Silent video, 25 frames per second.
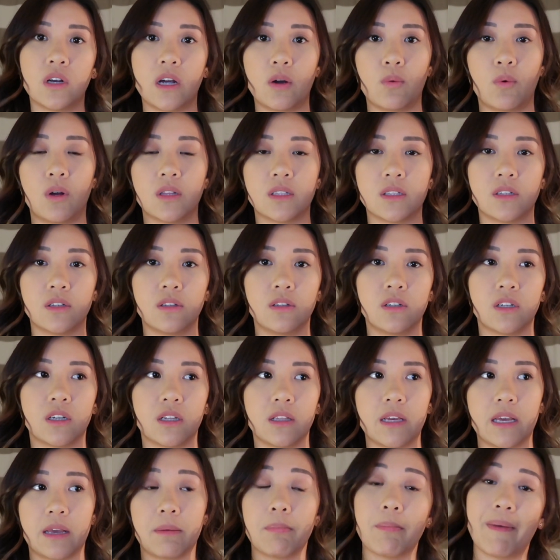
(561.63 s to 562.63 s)
I wanted to
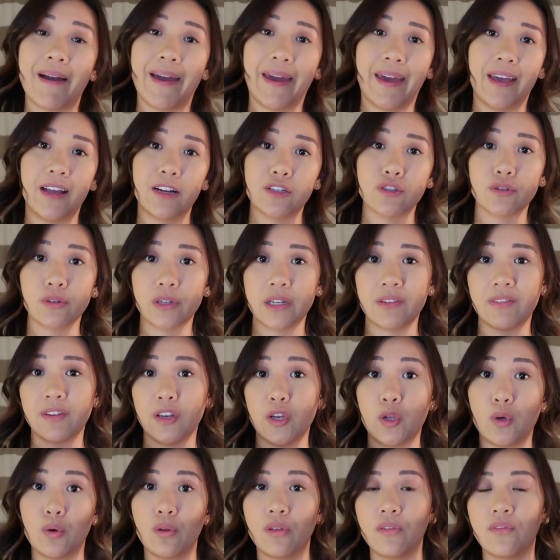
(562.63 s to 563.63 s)
look like my age or
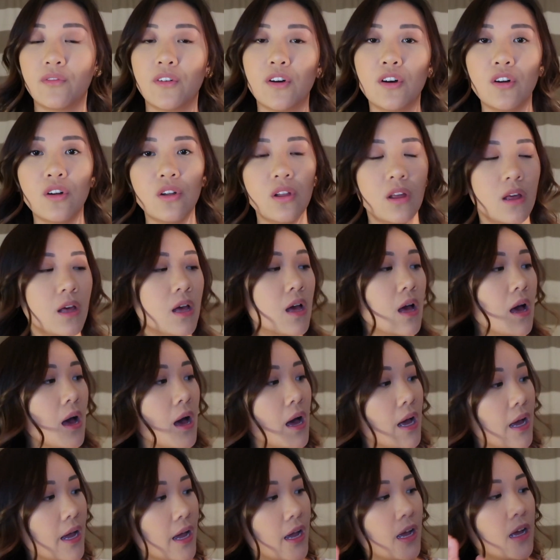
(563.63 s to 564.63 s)
even youthful.
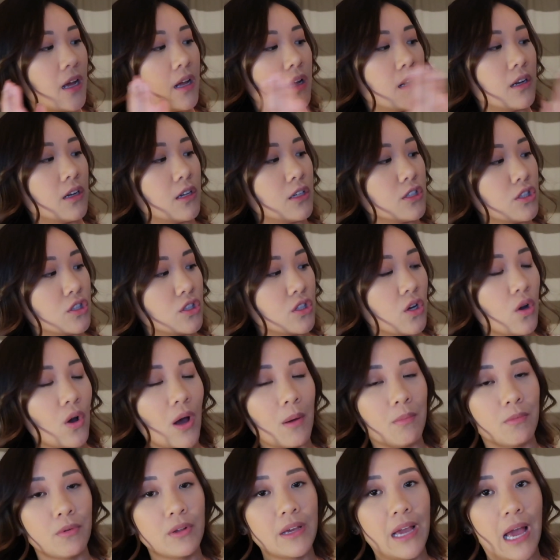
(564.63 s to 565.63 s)
And so
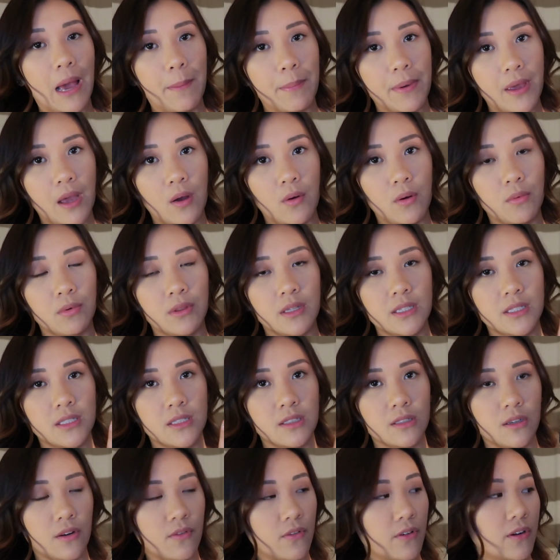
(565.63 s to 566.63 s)
I'm really happy I went with the
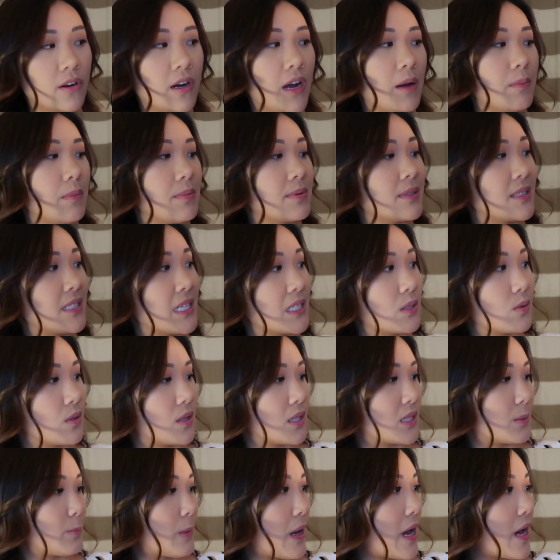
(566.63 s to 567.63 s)
silver. I'm obsessed with
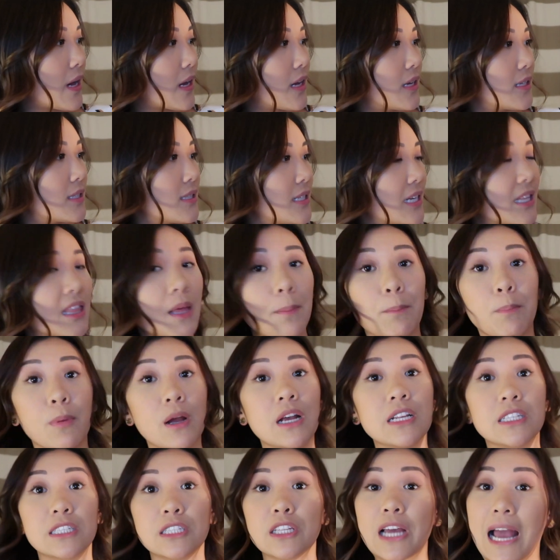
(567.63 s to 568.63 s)
this bag. It's like
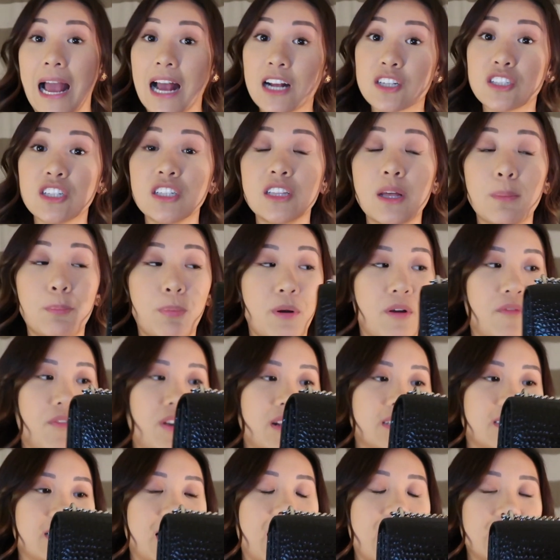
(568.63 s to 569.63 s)
it's actually the
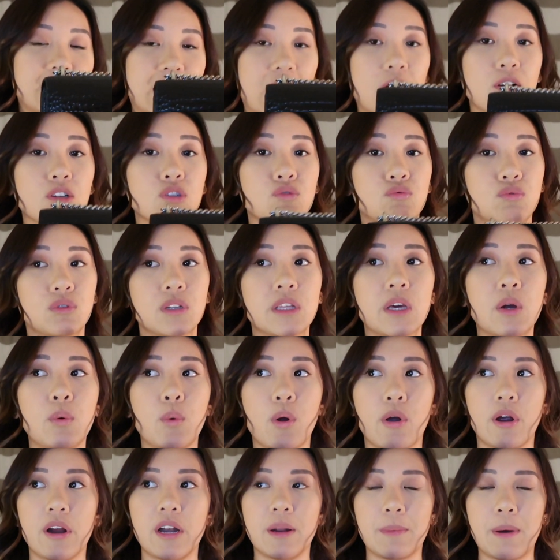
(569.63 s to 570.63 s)
perfect size. I was really
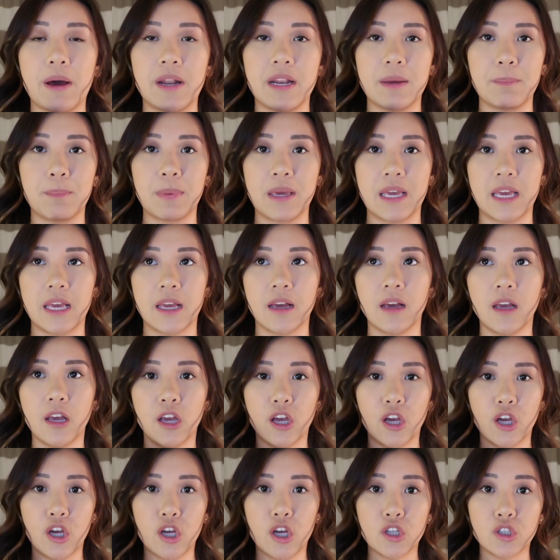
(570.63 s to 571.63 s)
worried about it being
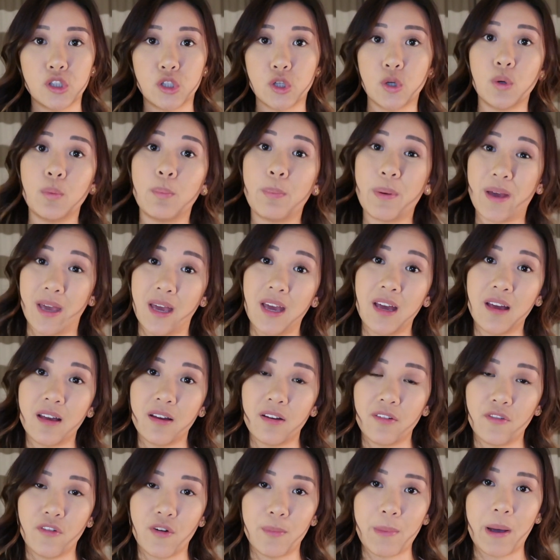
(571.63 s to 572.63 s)
too
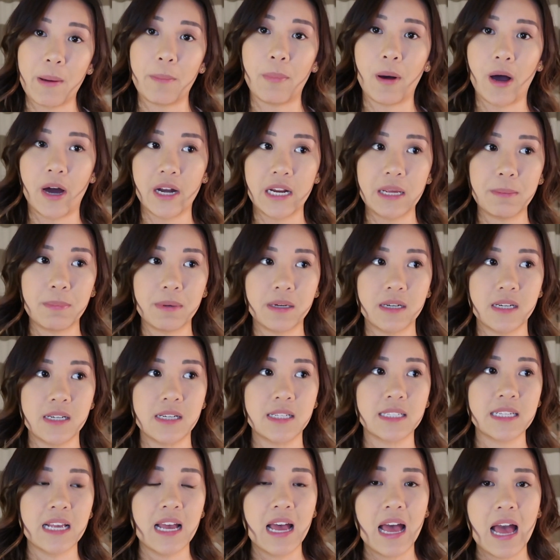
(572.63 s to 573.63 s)
big for my body
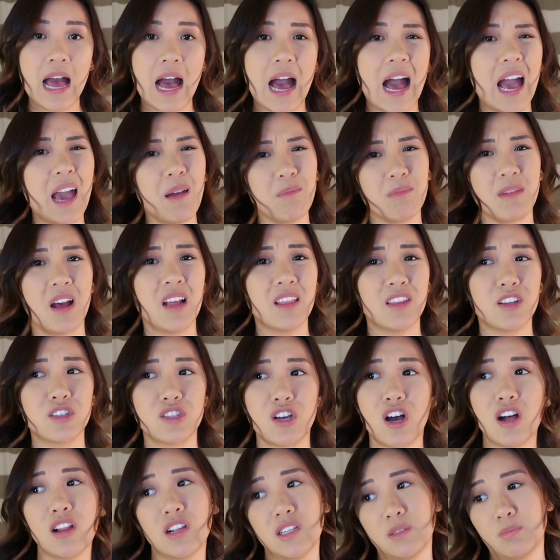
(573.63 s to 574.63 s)
because I'm not the
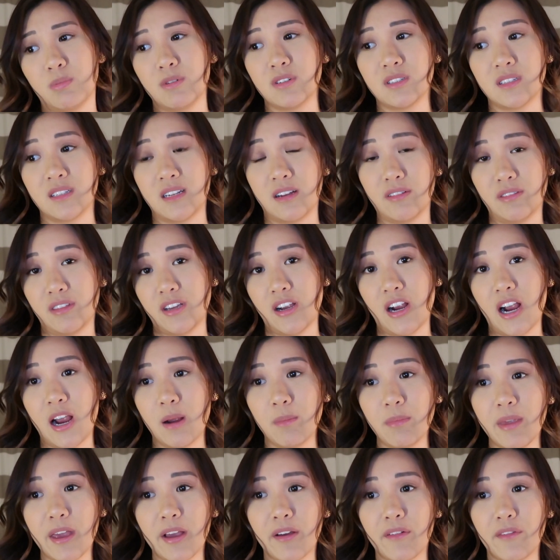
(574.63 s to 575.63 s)
tallest person out there.
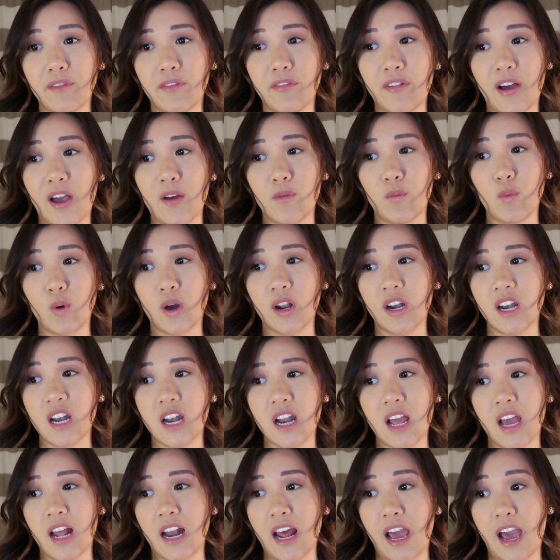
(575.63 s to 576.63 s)
I'm like
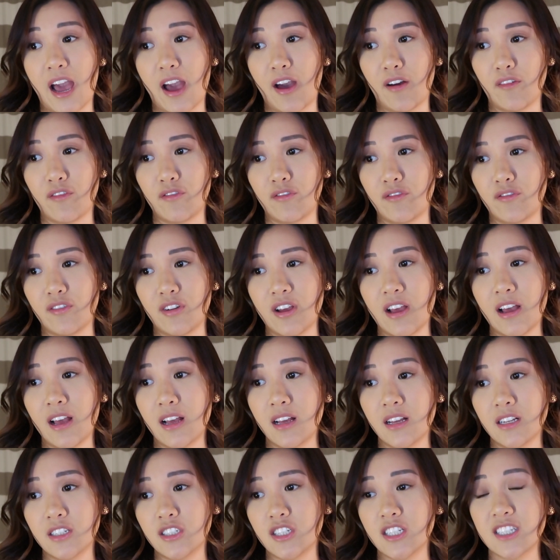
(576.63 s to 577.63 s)
5'1.5".
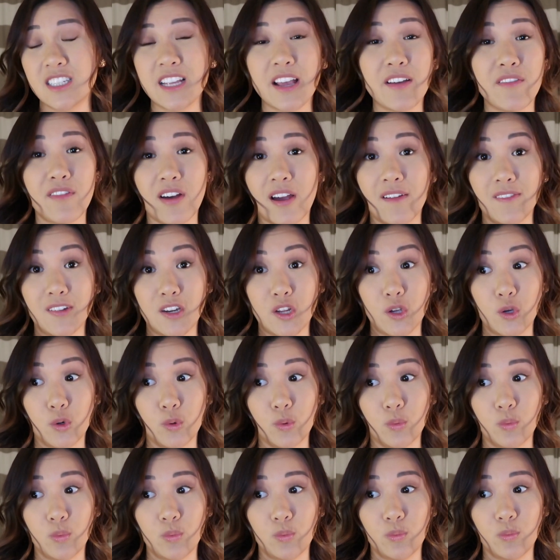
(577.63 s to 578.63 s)
Just say 5'2".
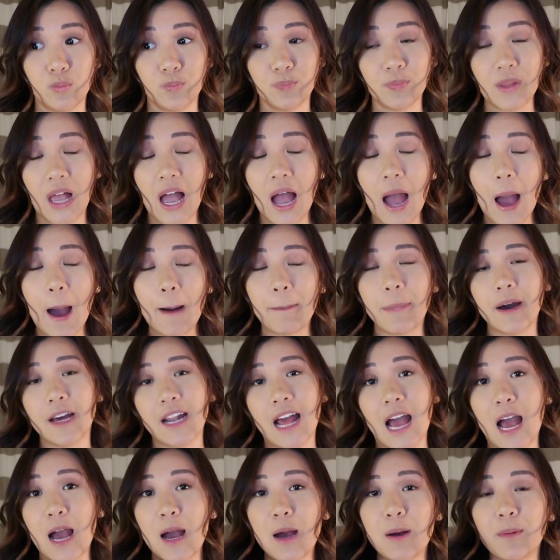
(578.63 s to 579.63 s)

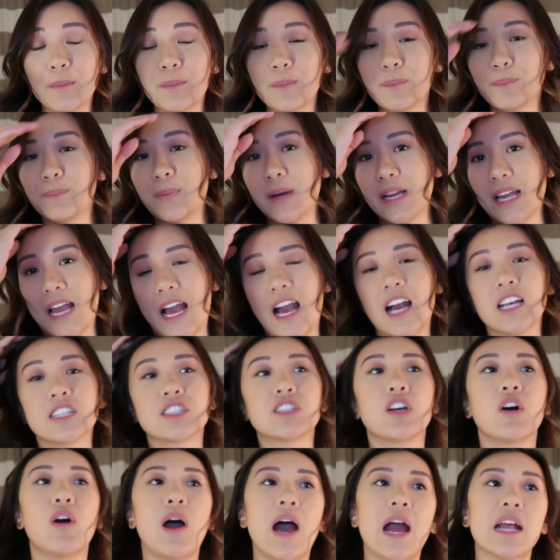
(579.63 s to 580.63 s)
But yeah,
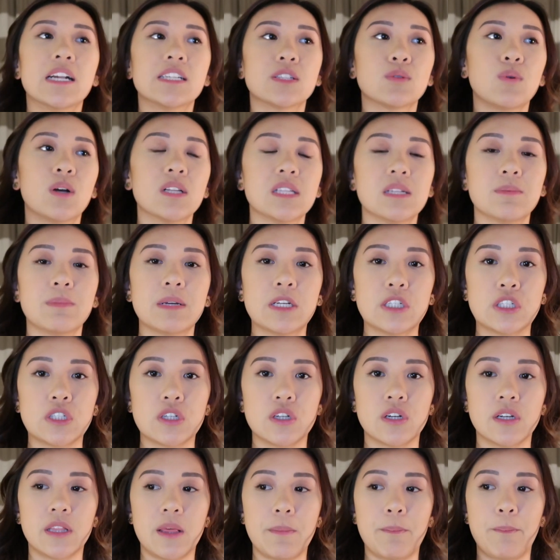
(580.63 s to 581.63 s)
so I just wanted to make
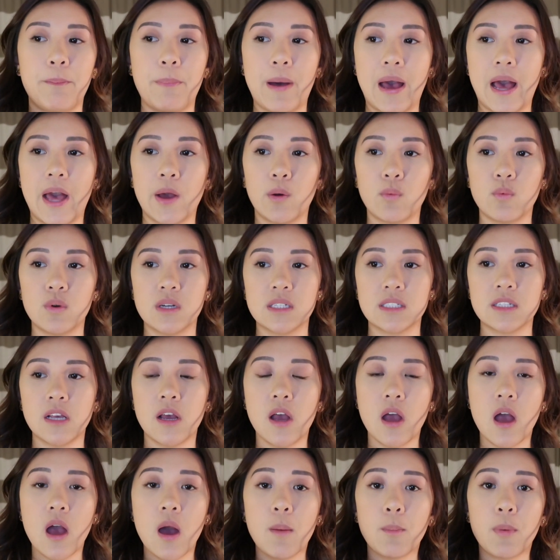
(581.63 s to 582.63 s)
sure the bag was
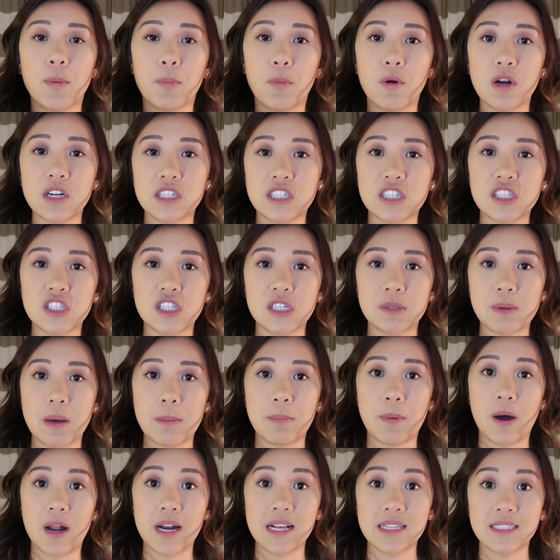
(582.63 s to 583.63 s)
proportionate to my
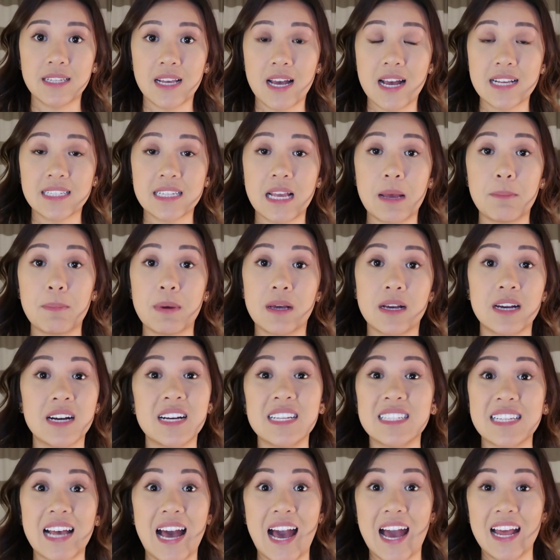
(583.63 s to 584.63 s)
body size, and
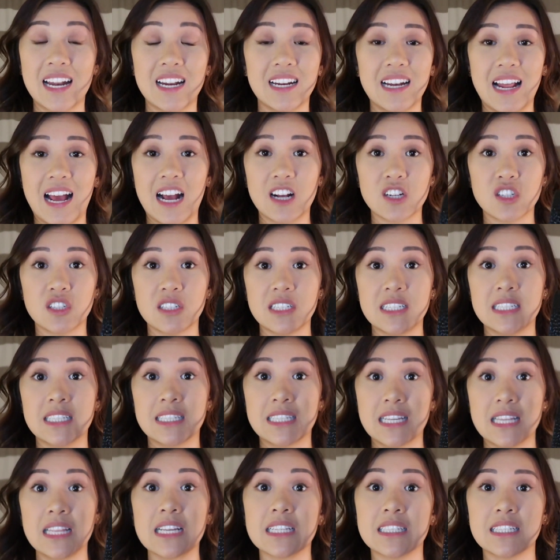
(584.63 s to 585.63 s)
because I didn't actually
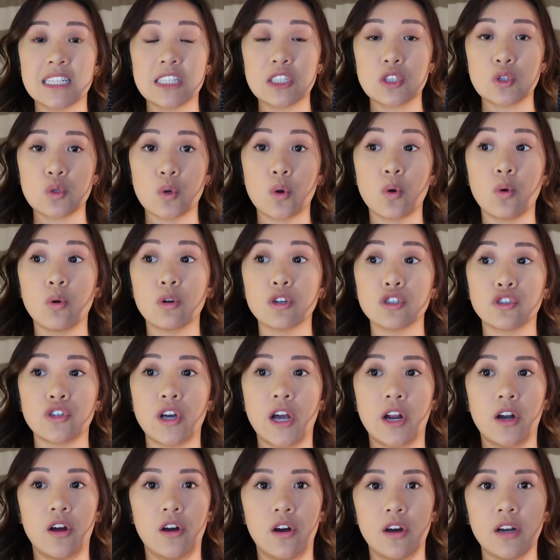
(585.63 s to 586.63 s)
see this in store or
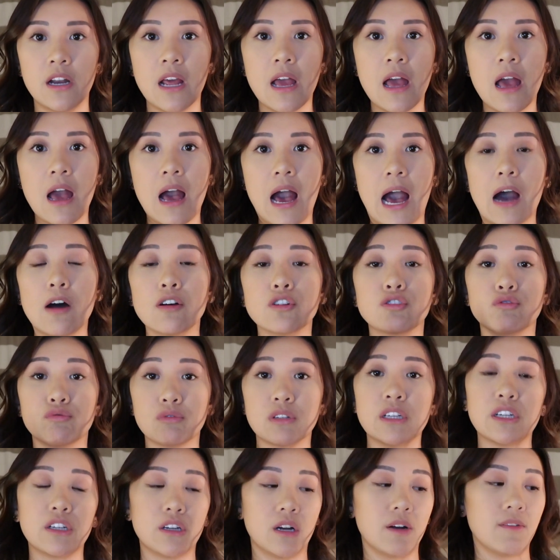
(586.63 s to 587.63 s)
try it on, I was
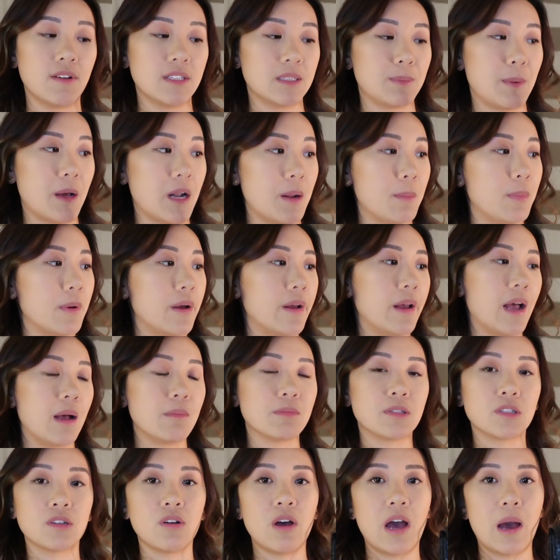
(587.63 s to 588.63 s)
really nervous about it. But
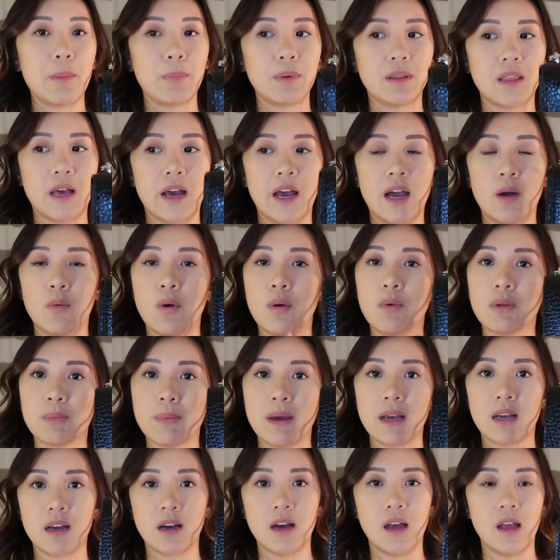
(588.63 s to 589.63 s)
I'm so happy that I went with
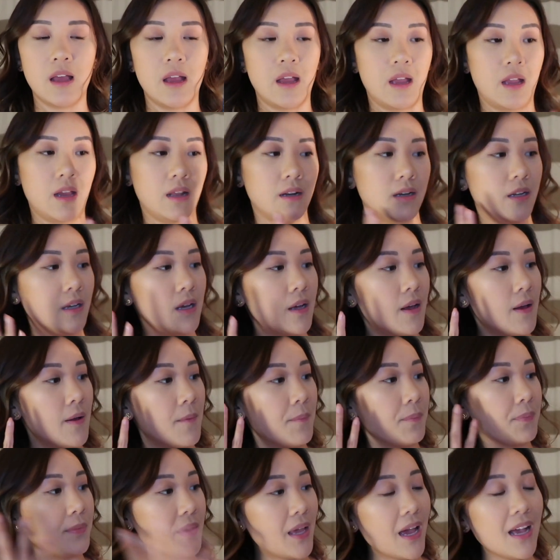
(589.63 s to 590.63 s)
my gut, and
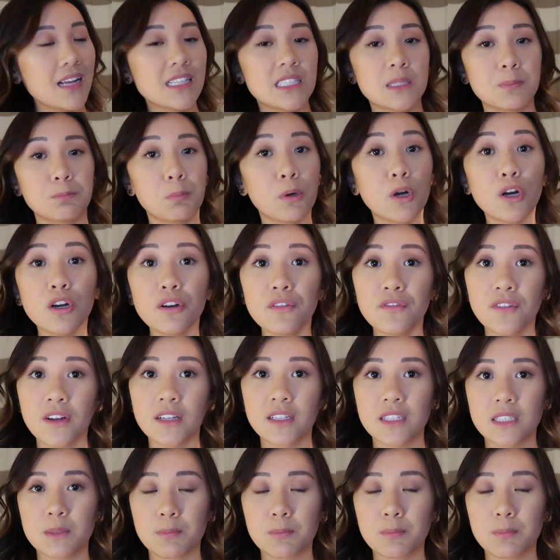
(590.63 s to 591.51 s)
yeah, it's perfect.